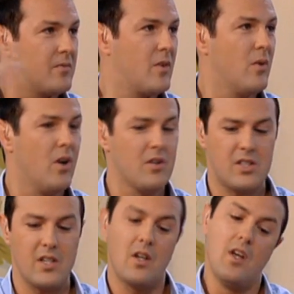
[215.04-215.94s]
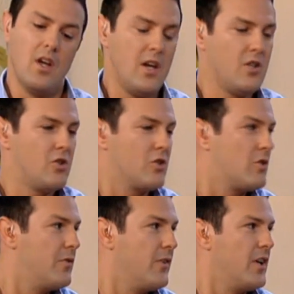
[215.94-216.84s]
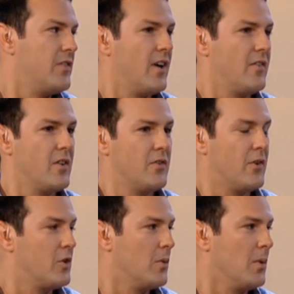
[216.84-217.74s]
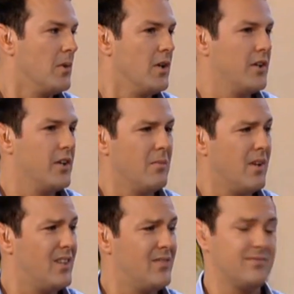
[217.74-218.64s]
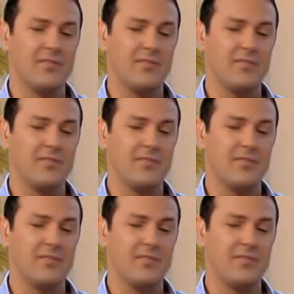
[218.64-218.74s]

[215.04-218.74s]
the the warden said he's just doing 35 year for a double murder. I'm like,